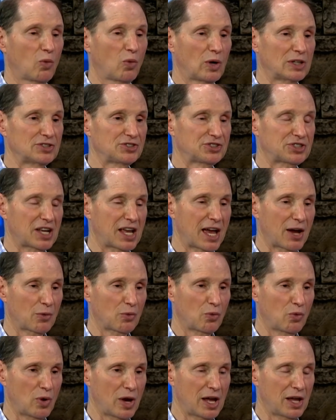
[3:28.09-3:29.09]
wants to
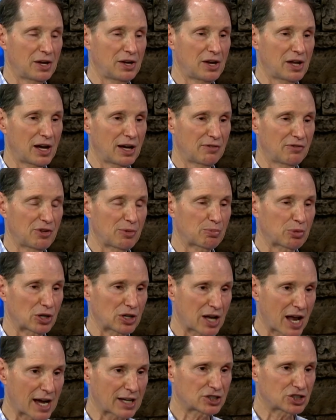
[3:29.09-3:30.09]
get rid of the
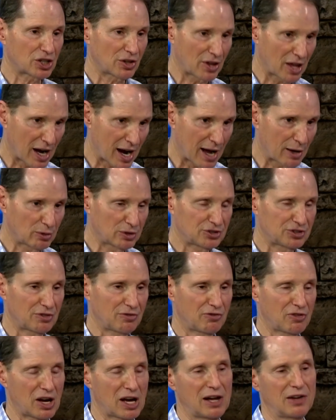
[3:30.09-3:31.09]
protection that I was
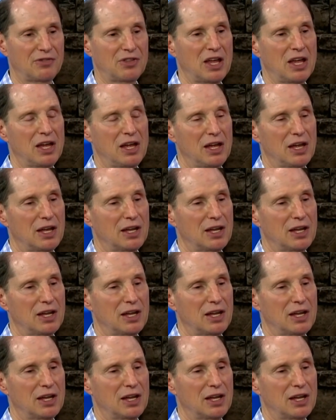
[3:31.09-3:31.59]
involved